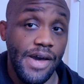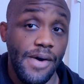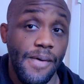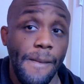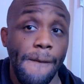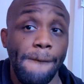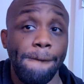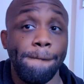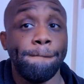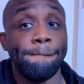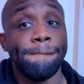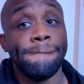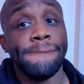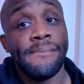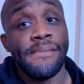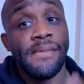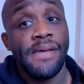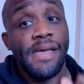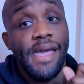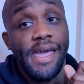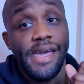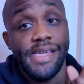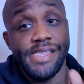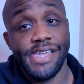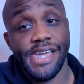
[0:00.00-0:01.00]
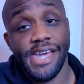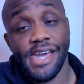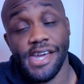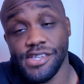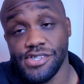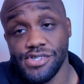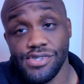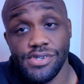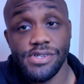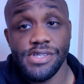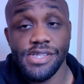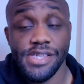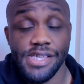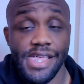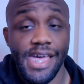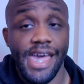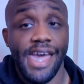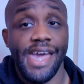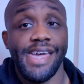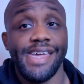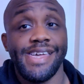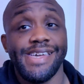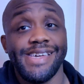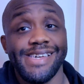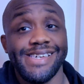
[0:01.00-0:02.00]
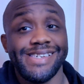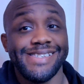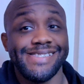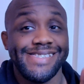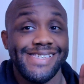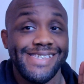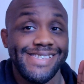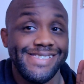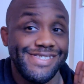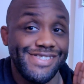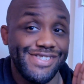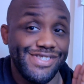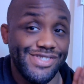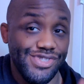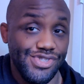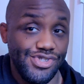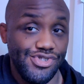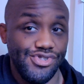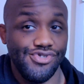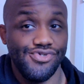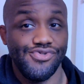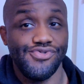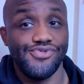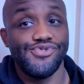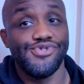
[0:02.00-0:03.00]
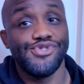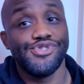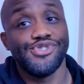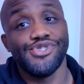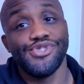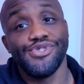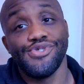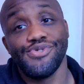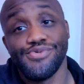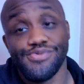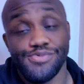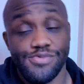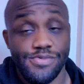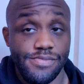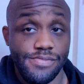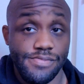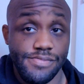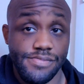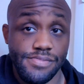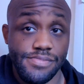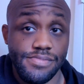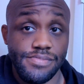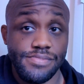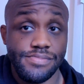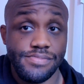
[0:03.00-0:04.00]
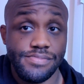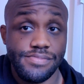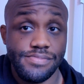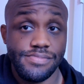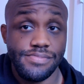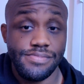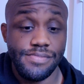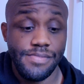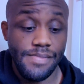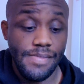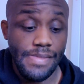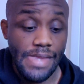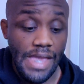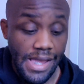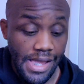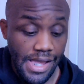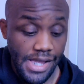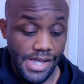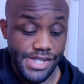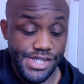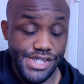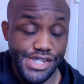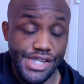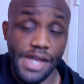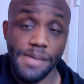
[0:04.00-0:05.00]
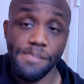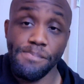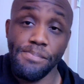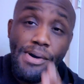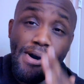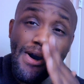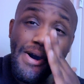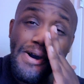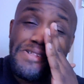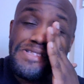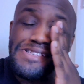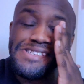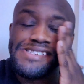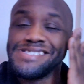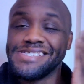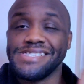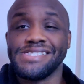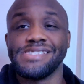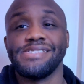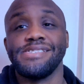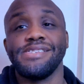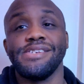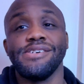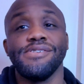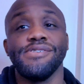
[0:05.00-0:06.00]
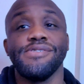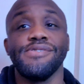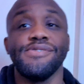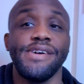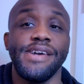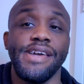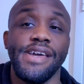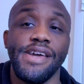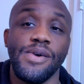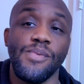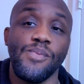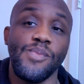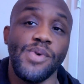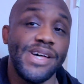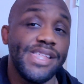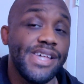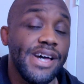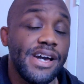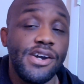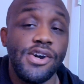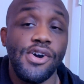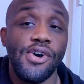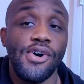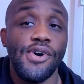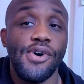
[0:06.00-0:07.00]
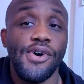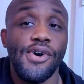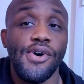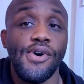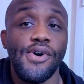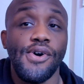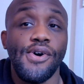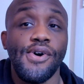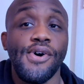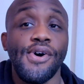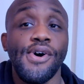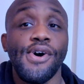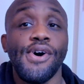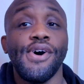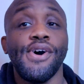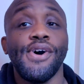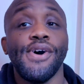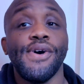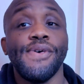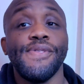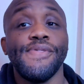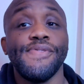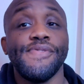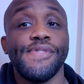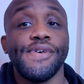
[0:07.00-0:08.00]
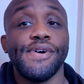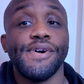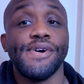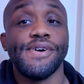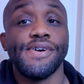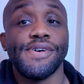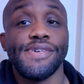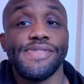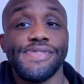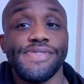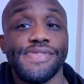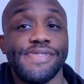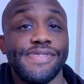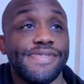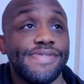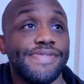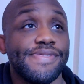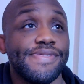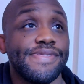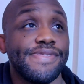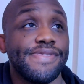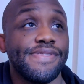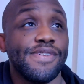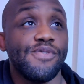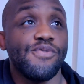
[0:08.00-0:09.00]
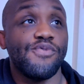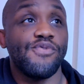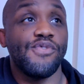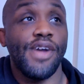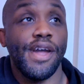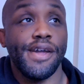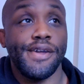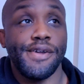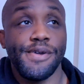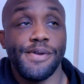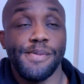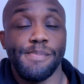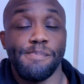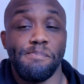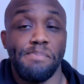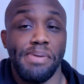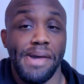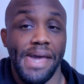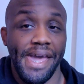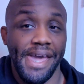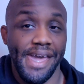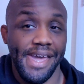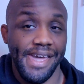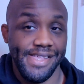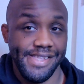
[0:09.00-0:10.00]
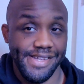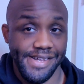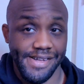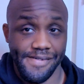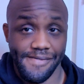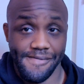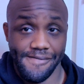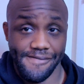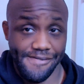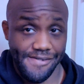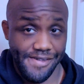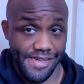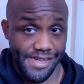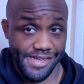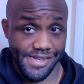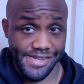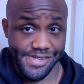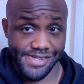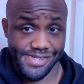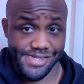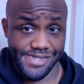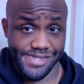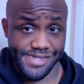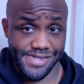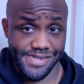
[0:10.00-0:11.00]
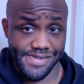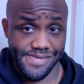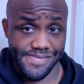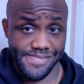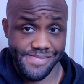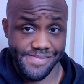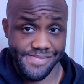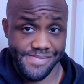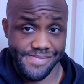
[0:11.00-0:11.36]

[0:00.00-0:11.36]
now? And the answer to that is it's too soon. Jake Paul is still in what I call the the record padding phase.